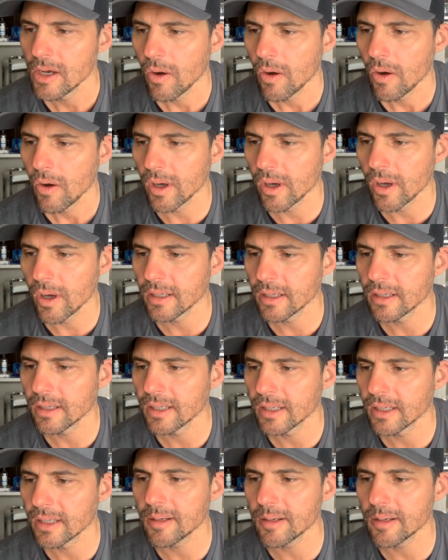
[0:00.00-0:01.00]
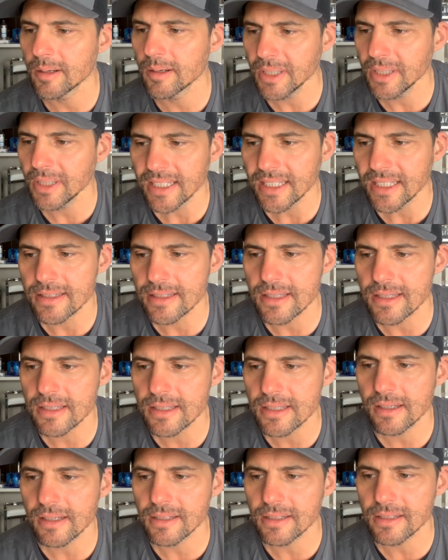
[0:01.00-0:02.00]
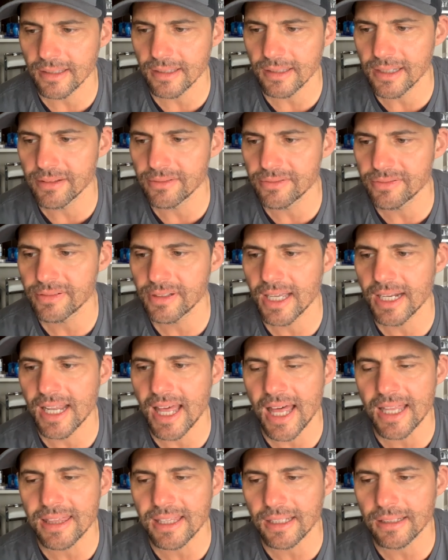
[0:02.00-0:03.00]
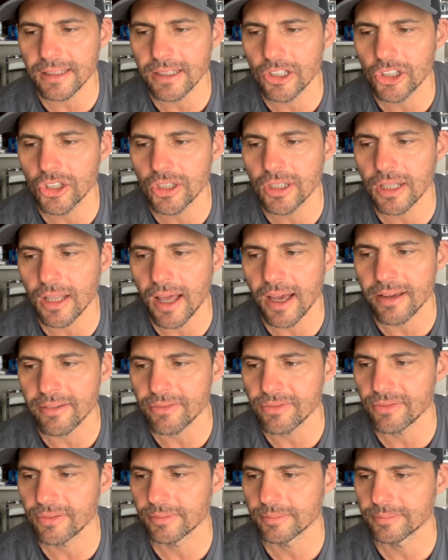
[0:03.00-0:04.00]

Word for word: what it means to live an ethically good life.